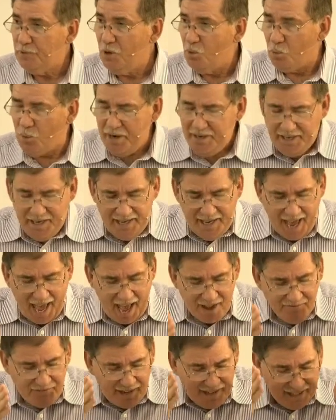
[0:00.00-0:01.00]
We need to
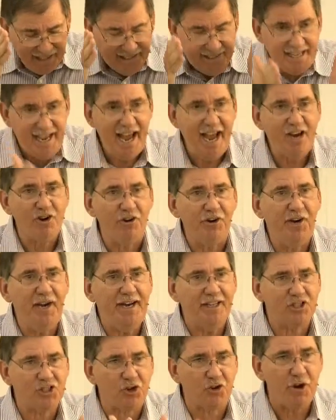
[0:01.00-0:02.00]
have integrity
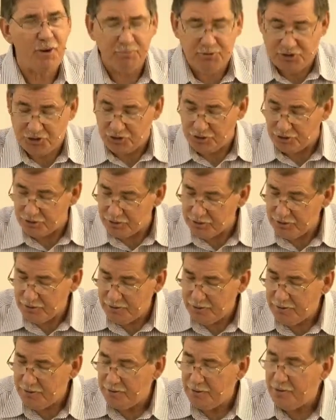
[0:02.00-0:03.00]
to Scripture.
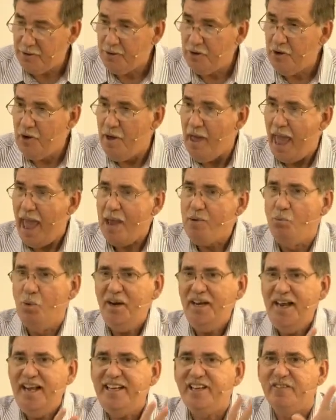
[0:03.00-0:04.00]
And we
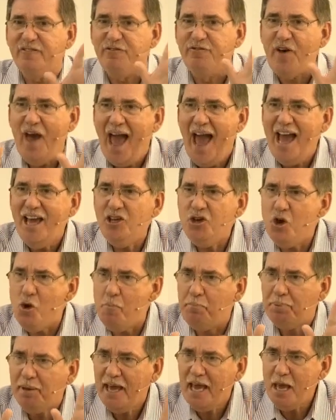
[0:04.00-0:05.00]
need to value
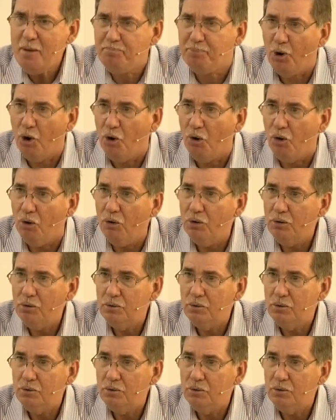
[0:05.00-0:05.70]
people.